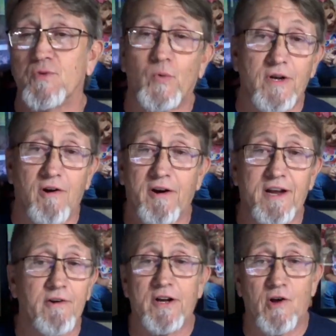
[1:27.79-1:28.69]
We are
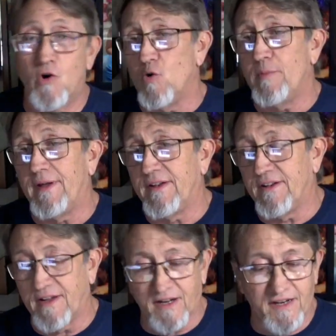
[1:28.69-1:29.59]
here at home
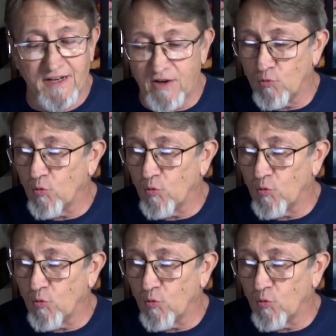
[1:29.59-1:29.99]
and getting